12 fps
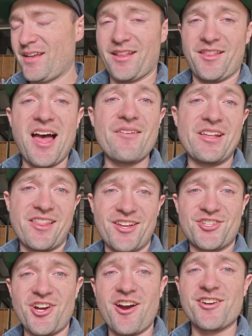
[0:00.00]
because it's
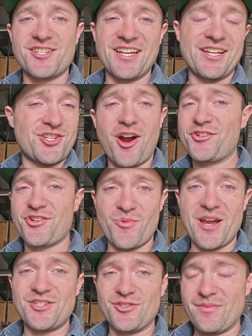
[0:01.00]
obviously charging. It charges
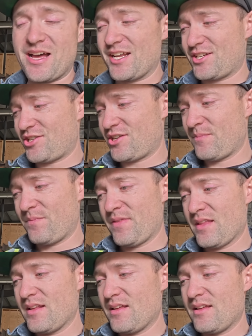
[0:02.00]
way too much.
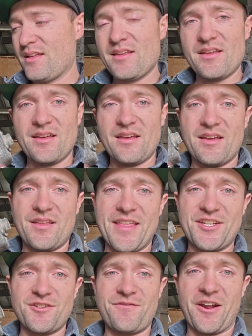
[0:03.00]

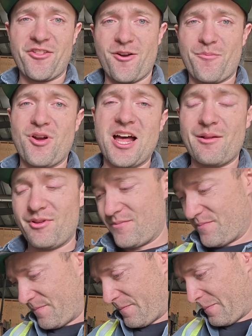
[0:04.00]
That should fix our problem.